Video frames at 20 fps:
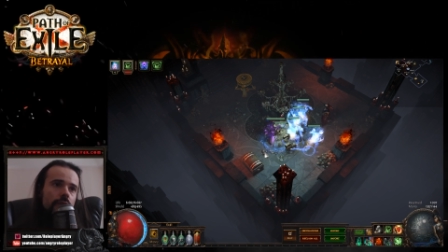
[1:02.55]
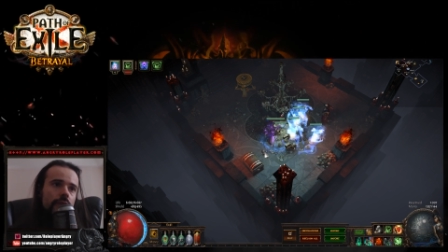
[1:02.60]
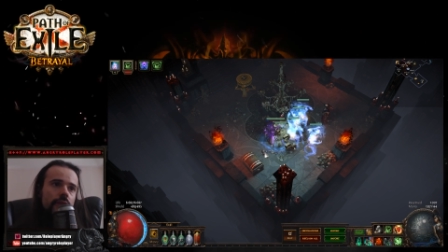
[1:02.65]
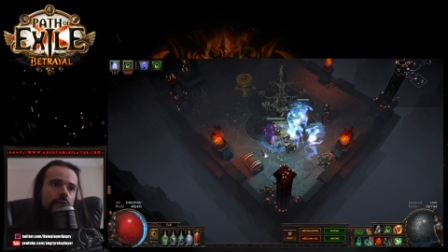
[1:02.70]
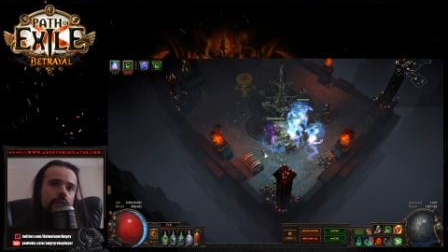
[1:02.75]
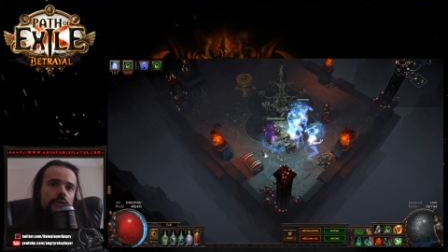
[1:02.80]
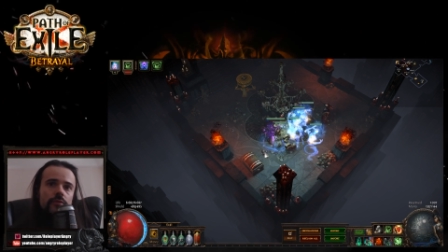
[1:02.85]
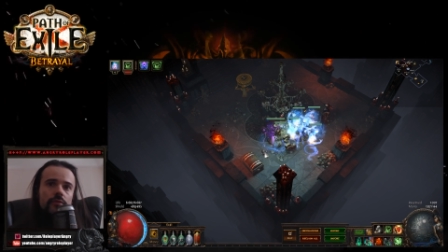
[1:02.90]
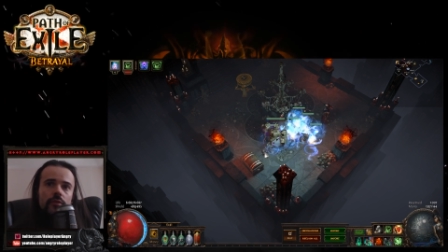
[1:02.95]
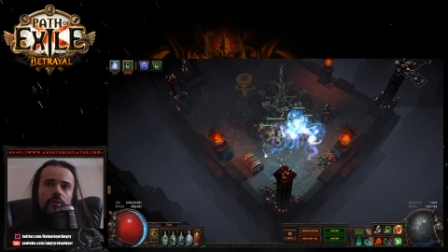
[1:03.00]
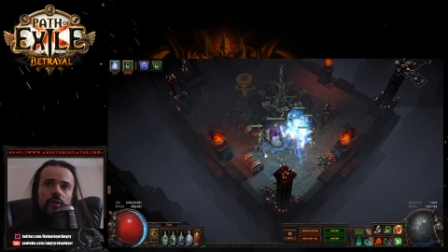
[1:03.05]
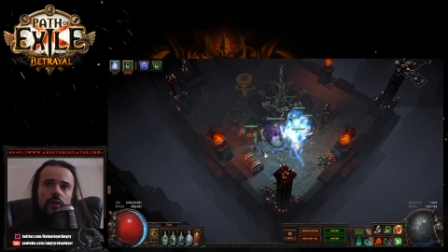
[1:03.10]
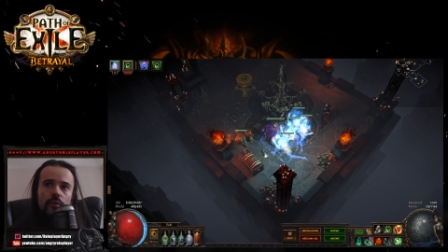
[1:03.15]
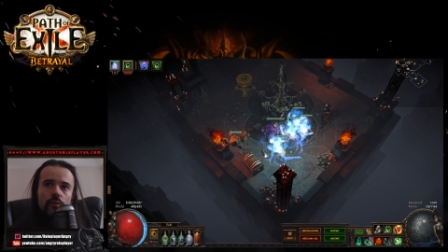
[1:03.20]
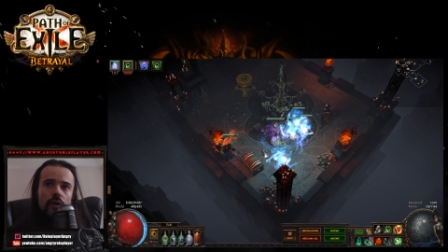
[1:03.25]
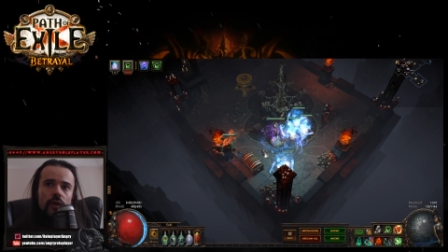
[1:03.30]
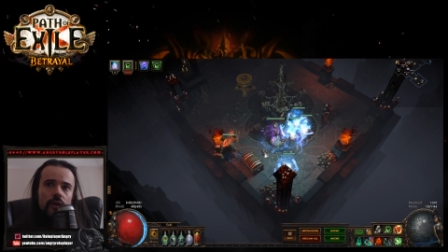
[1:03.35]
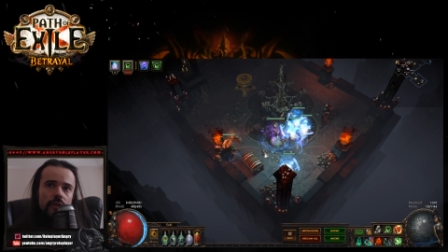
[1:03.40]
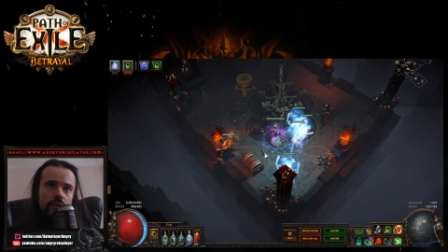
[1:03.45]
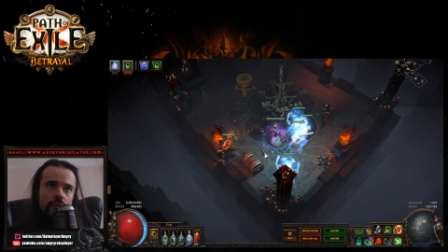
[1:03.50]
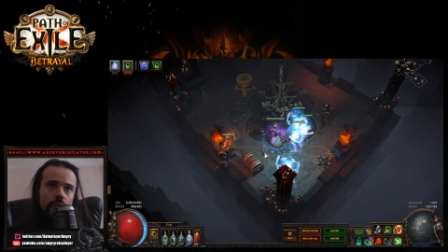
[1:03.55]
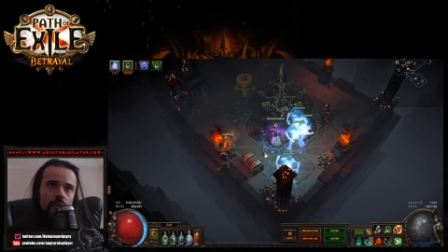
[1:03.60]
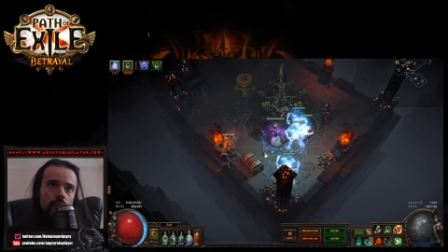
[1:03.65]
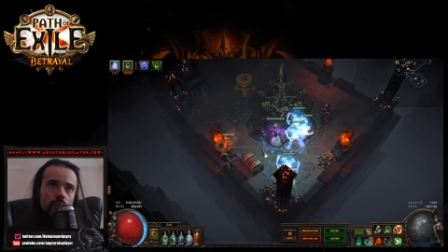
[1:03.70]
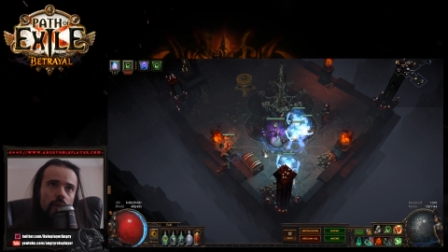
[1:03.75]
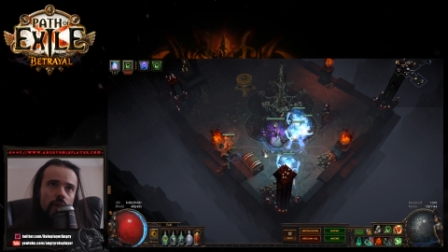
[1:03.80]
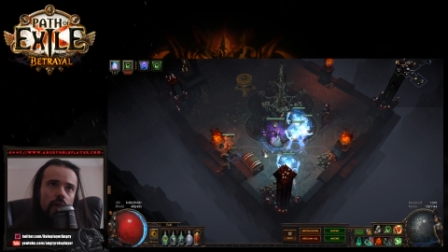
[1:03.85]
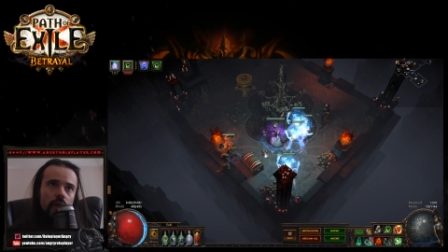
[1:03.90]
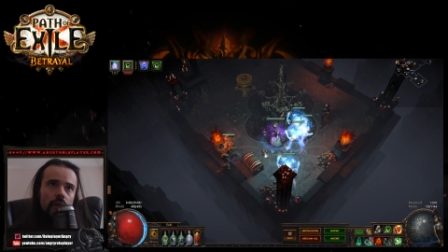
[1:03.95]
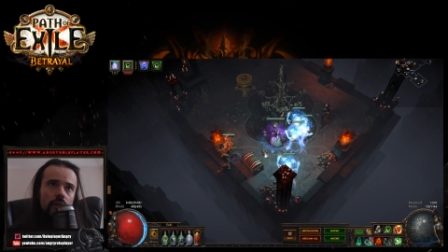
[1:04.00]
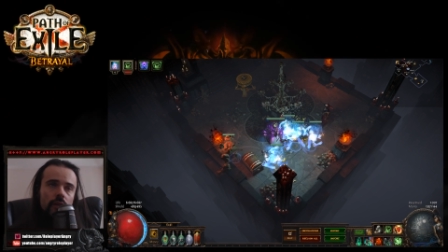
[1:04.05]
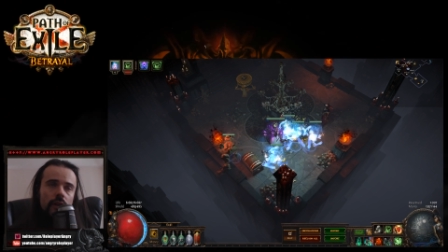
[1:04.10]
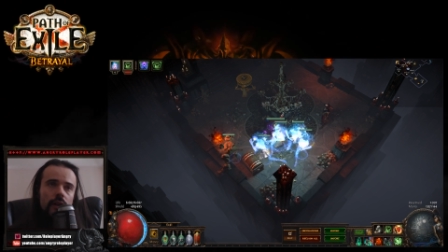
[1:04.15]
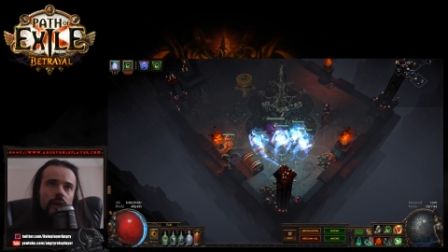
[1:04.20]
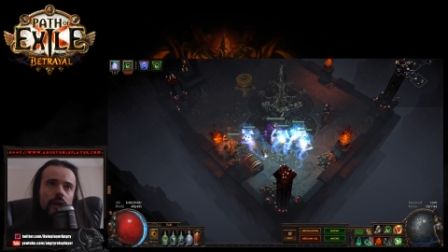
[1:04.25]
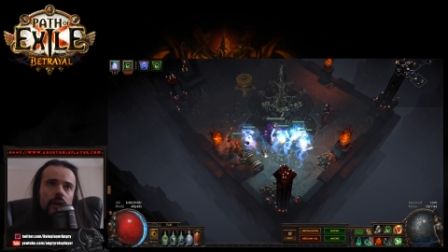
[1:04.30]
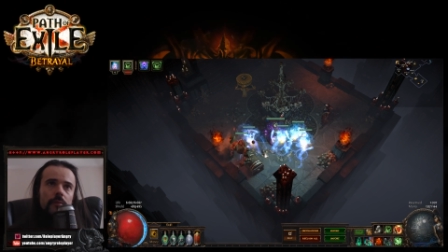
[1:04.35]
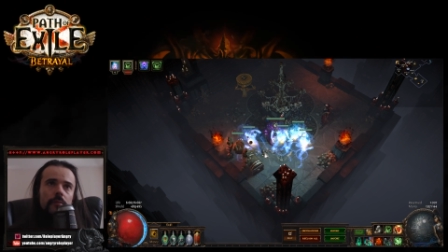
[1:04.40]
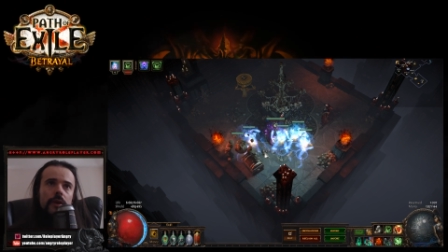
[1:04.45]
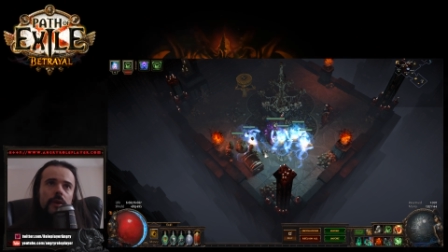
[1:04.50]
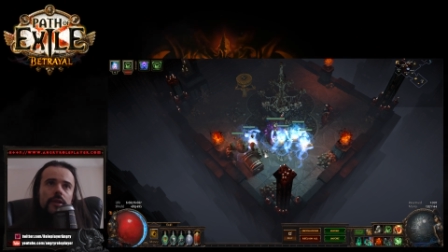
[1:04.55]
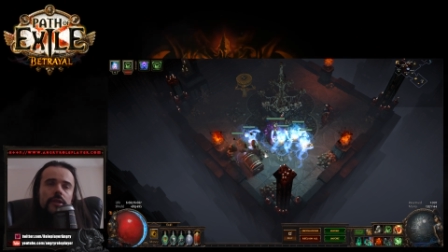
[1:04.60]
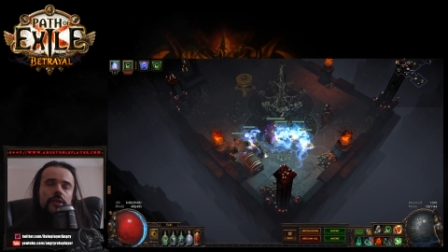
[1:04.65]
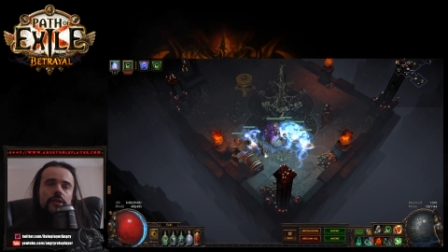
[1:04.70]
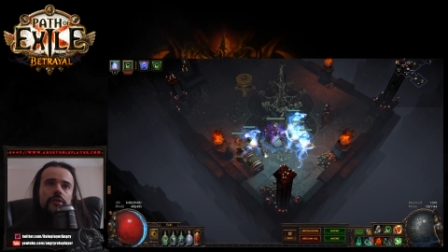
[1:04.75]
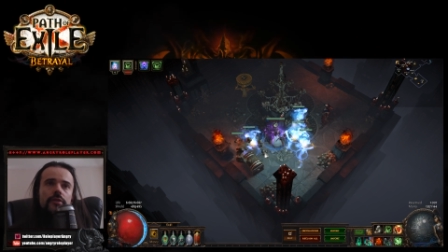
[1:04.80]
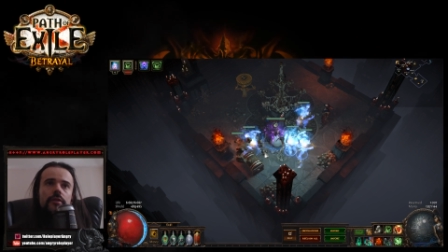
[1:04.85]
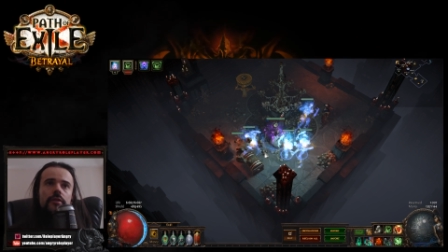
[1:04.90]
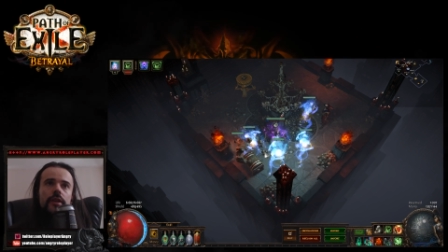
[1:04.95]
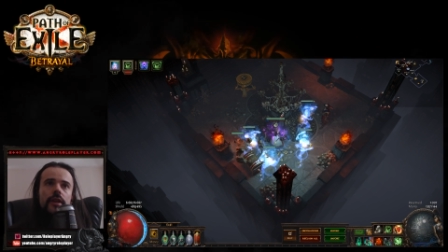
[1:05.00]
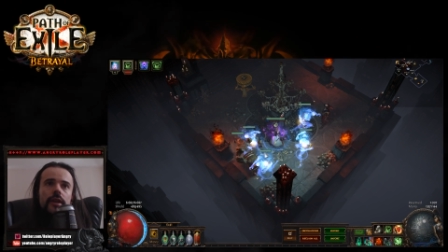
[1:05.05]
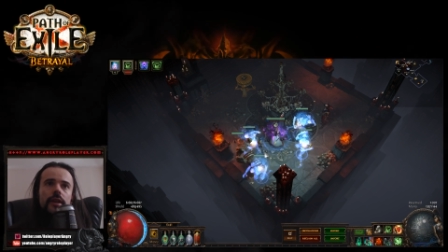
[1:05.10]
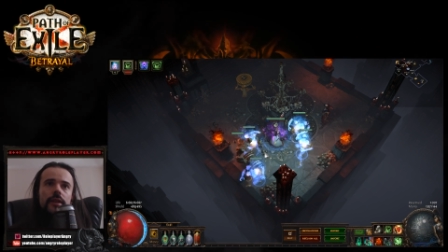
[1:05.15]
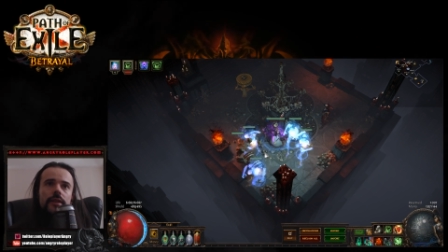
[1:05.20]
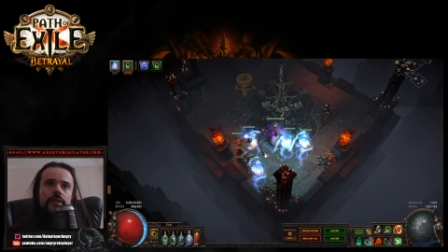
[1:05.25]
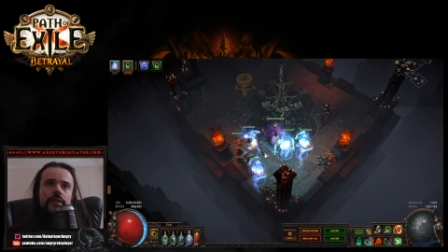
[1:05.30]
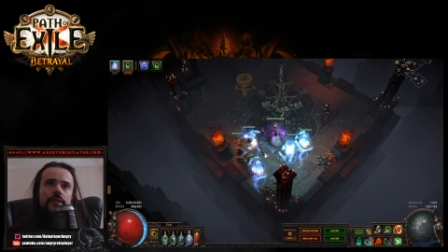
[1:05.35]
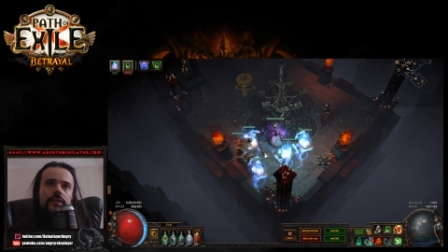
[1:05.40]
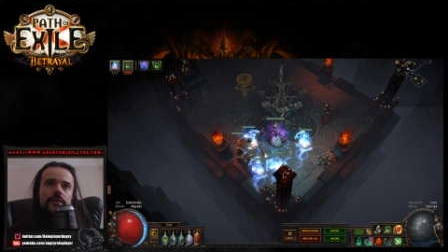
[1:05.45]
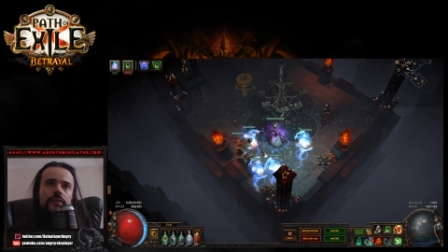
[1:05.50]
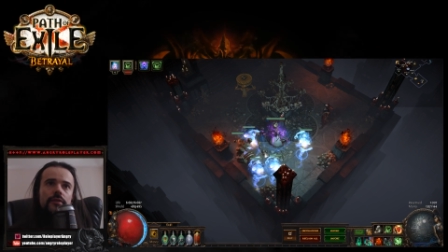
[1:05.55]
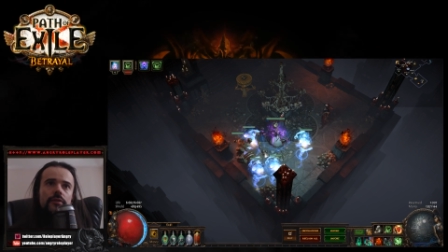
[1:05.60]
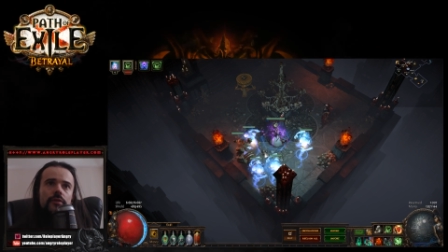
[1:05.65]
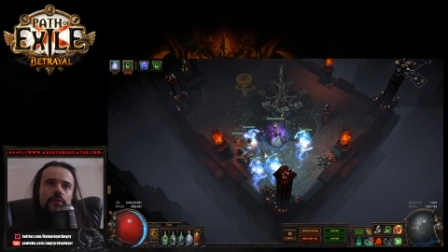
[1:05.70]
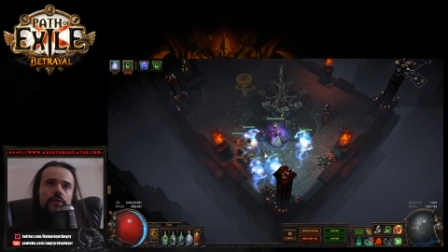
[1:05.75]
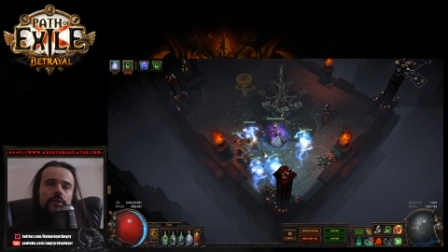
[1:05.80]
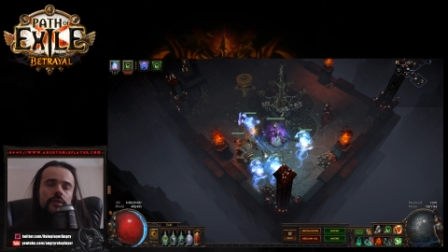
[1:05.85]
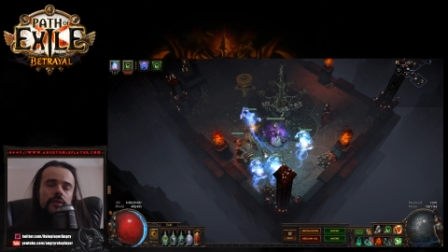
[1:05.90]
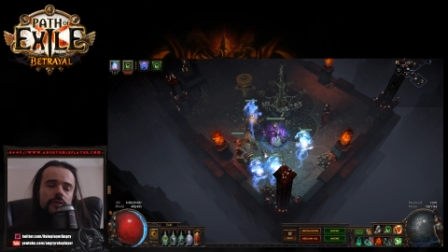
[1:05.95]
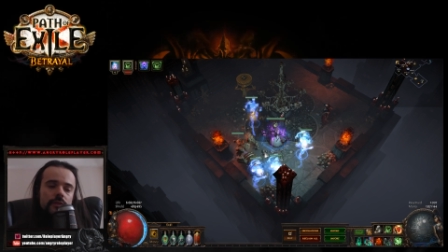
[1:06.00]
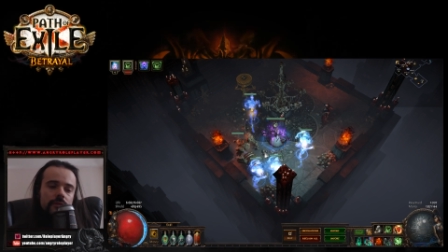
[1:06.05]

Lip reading: It really works really well. I managed to get to